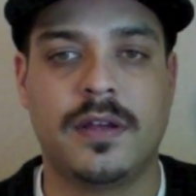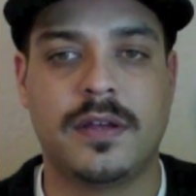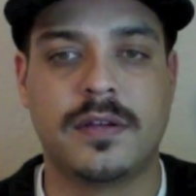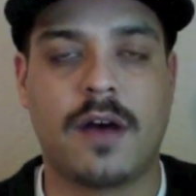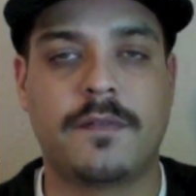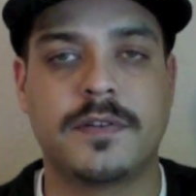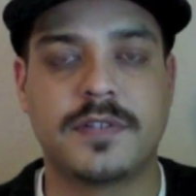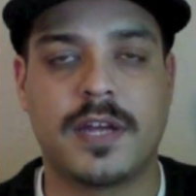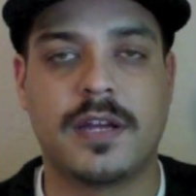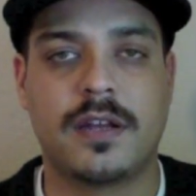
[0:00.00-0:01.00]

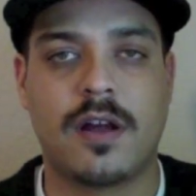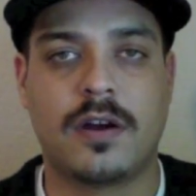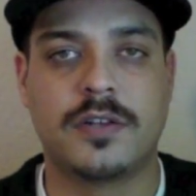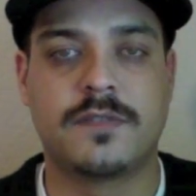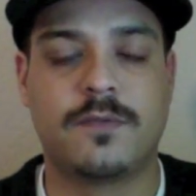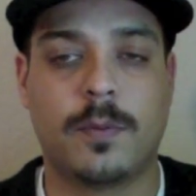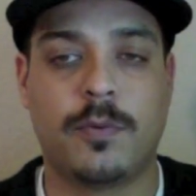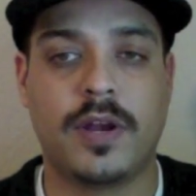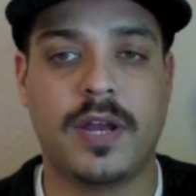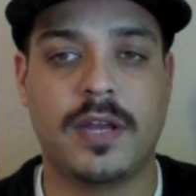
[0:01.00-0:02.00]
offers a large
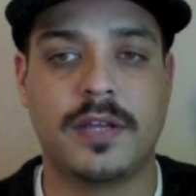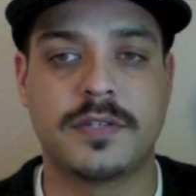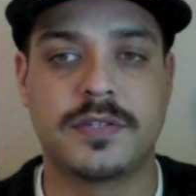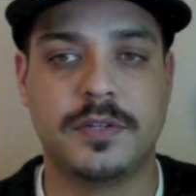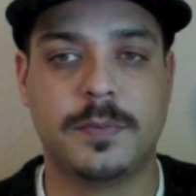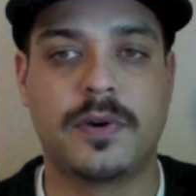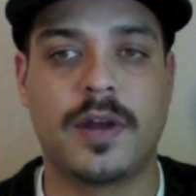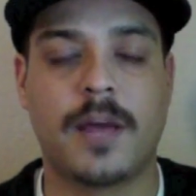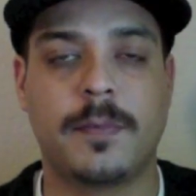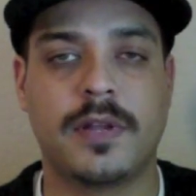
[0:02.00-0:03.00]
4.8 inch Super
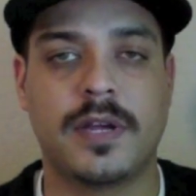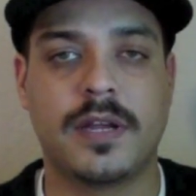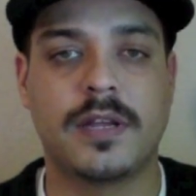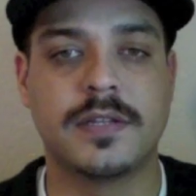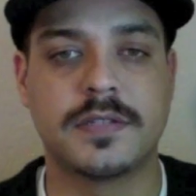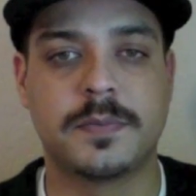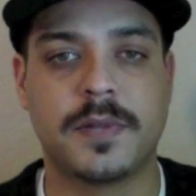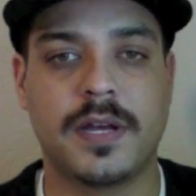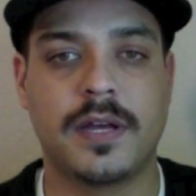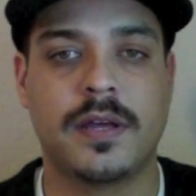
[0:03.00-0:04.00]
AMOLED
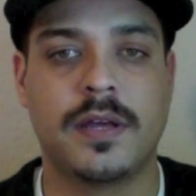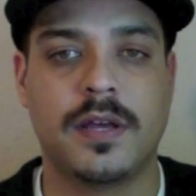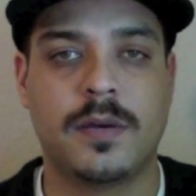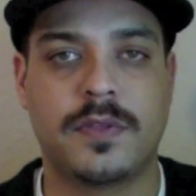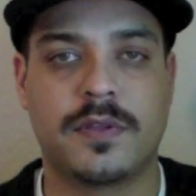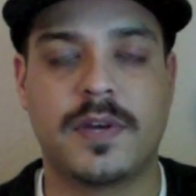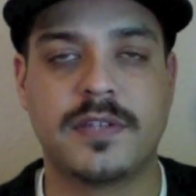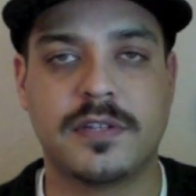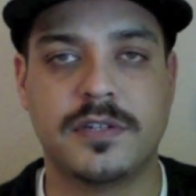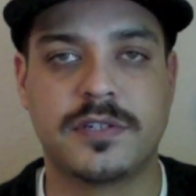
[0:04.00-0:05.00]
display with a
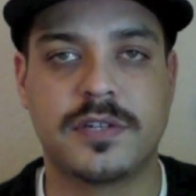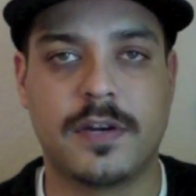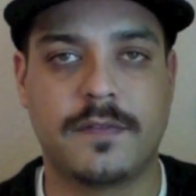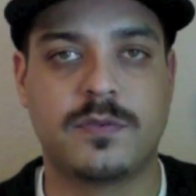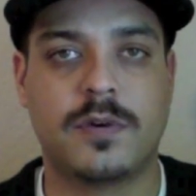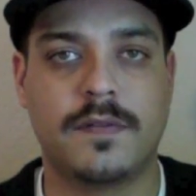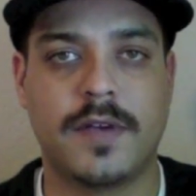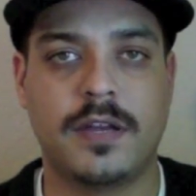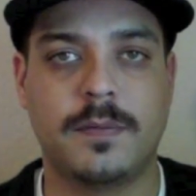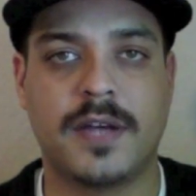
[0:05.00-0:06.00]
resolution of
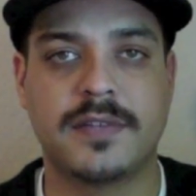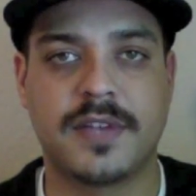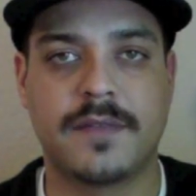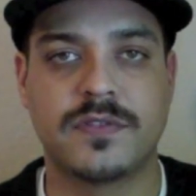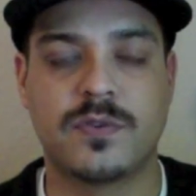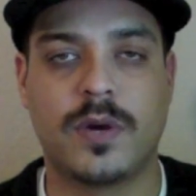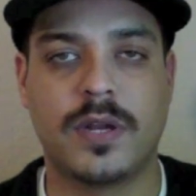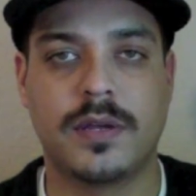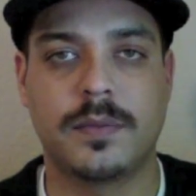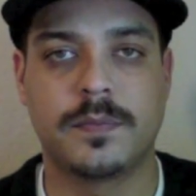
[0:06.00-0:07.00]
1280 by
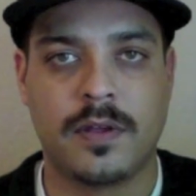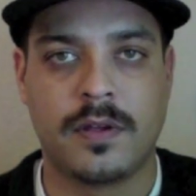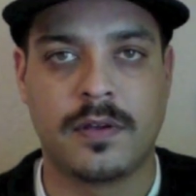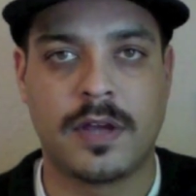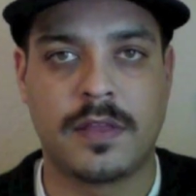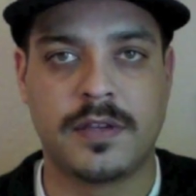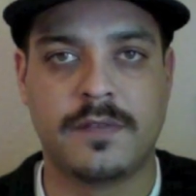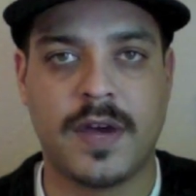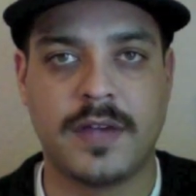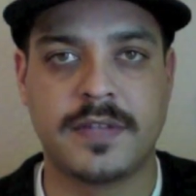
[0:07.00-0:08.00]
720. Now the
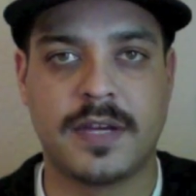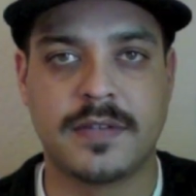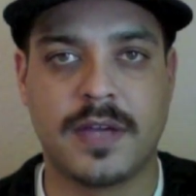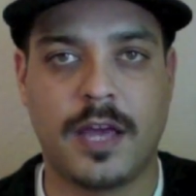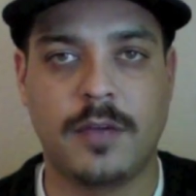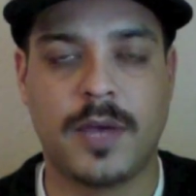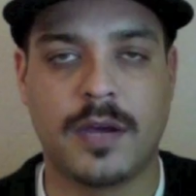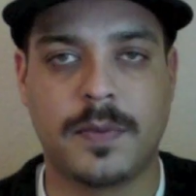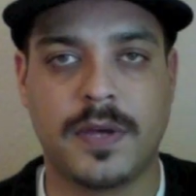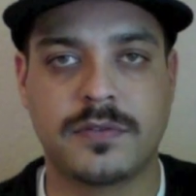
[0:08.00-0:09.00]
device has an 8
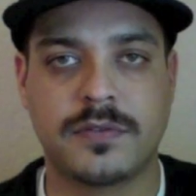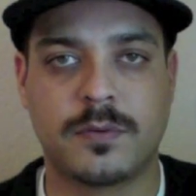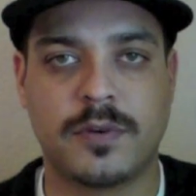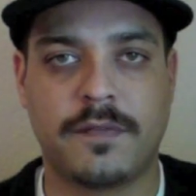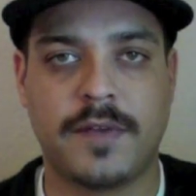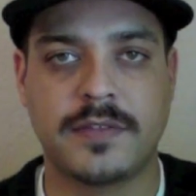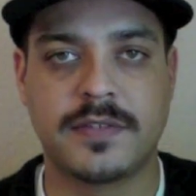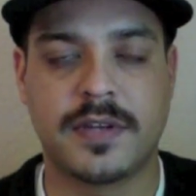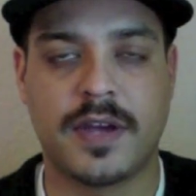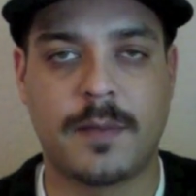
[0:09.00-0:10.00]
megapixel rear
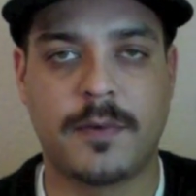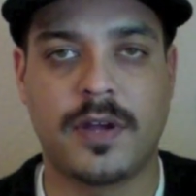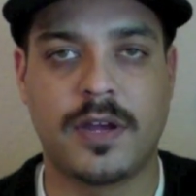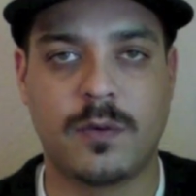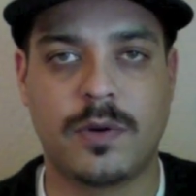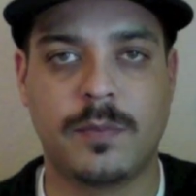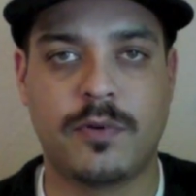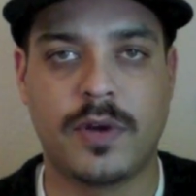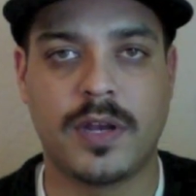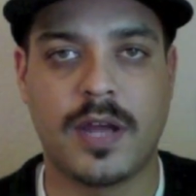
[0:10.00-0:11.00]
facing camera and a
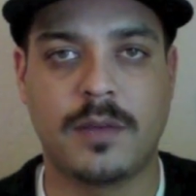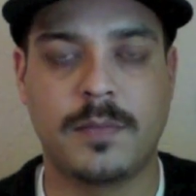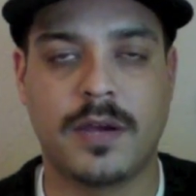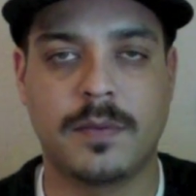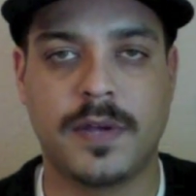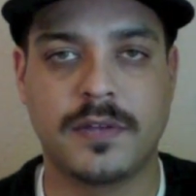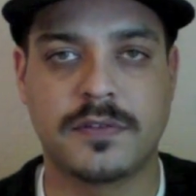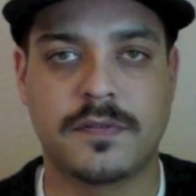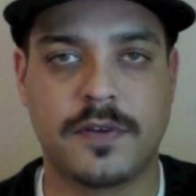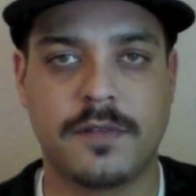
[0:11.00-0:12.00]
1.9
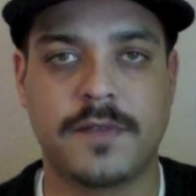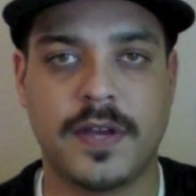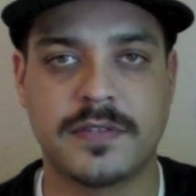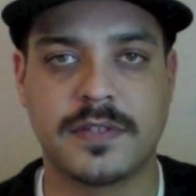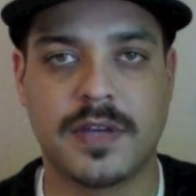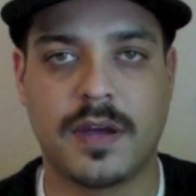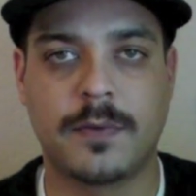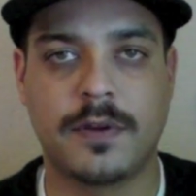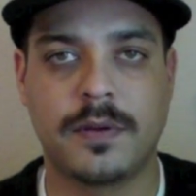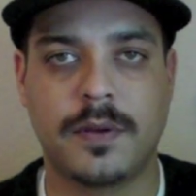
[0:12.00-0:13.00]
megapixel front facing camera,